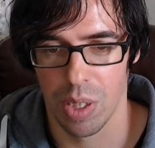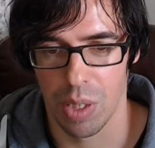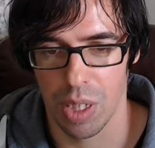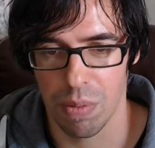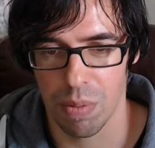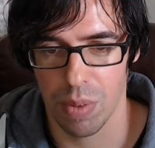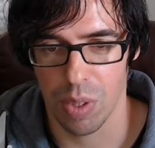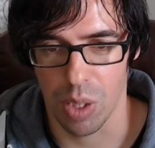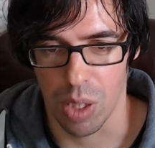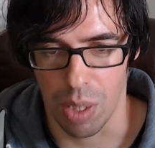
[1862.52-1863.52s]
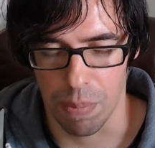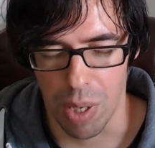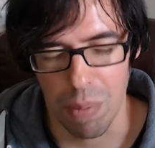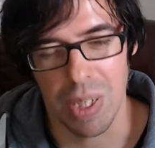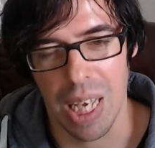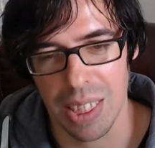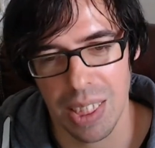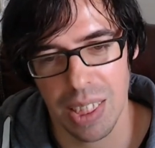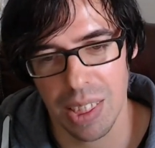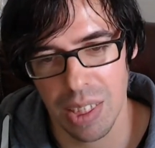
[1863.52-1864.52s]
if I'm
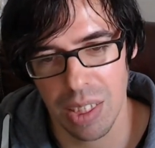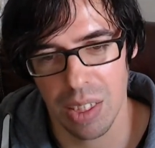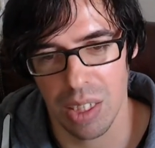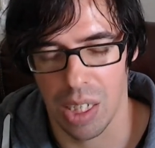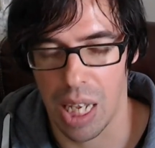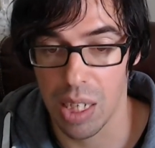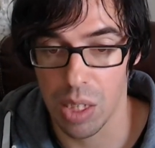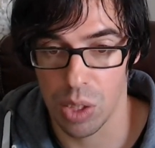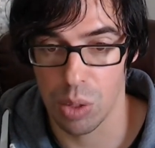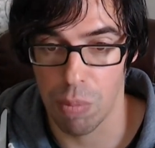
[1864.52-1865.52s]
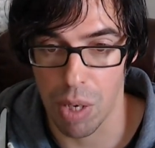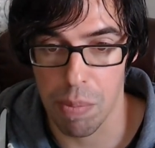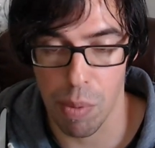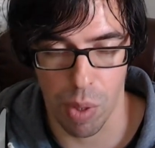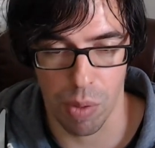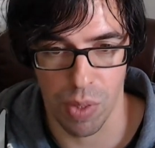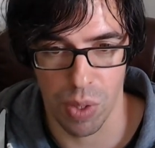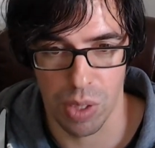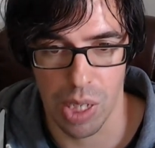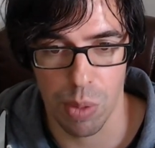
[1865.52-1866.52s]
guessing that English might be one of
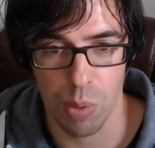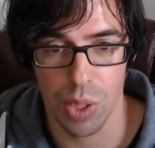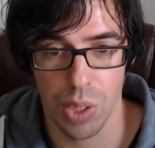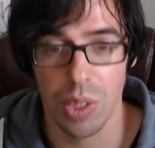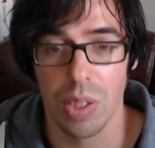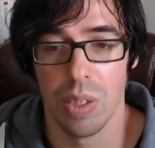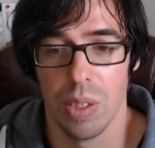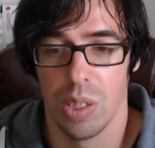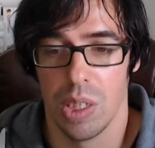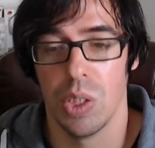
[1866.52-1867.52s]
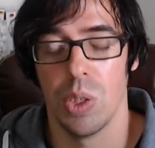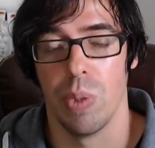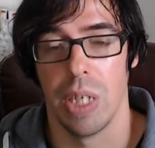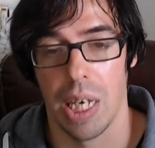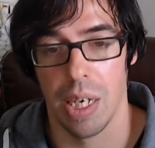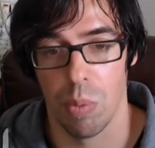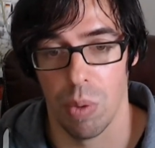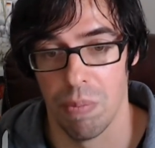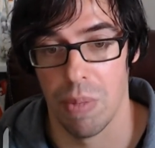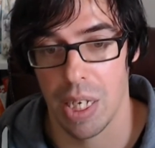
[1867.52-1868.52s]
those languages, since you are here
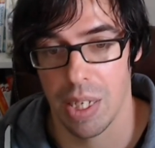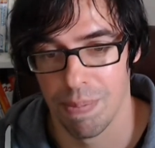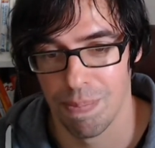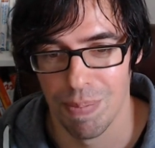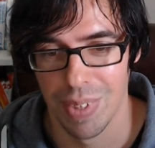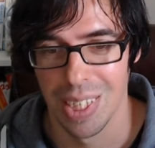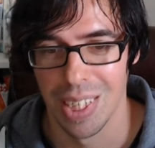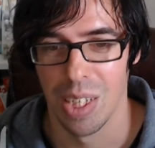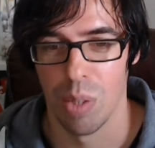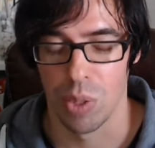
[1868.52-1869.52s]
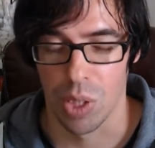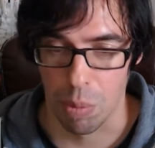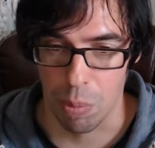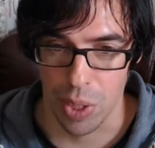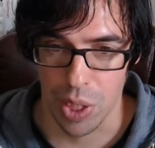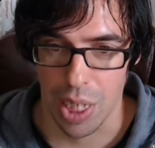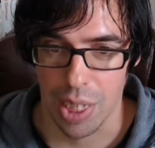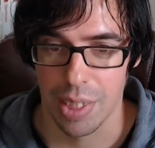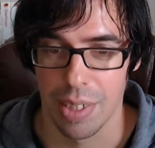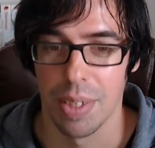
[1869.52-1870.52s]
with me, which I
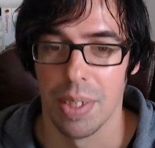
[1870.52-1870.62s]
appreciate.